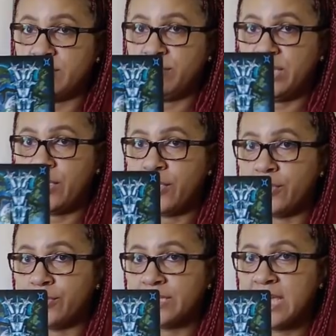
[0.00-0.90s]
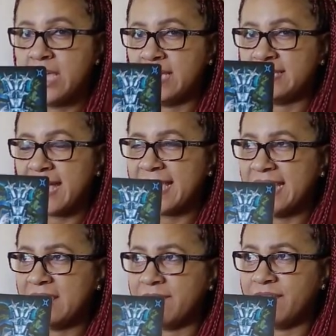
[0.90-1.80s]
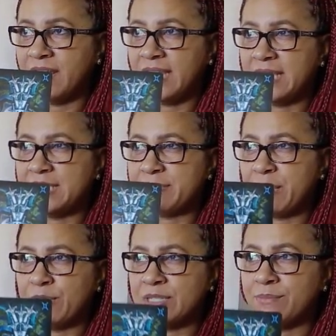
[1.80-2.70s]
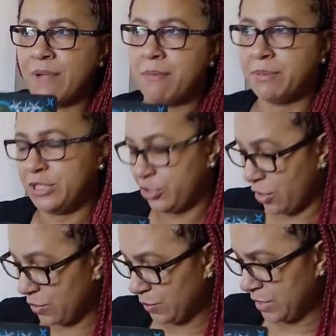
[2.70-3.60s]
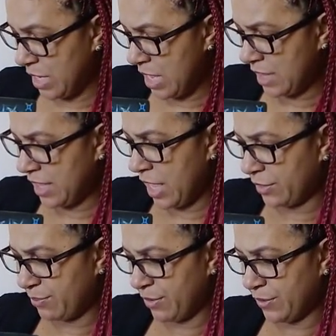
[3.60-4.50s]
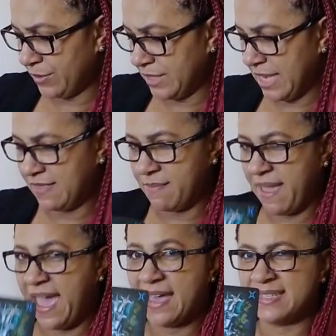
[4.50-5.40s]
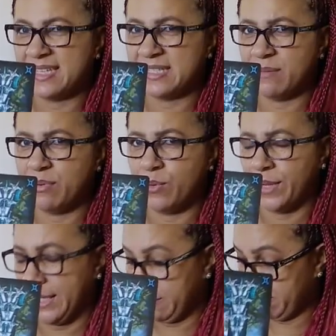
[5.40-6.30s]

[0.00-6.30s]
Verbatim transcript: to be hurt, because I get the feeling that this person probably chose the other person in the past at some point.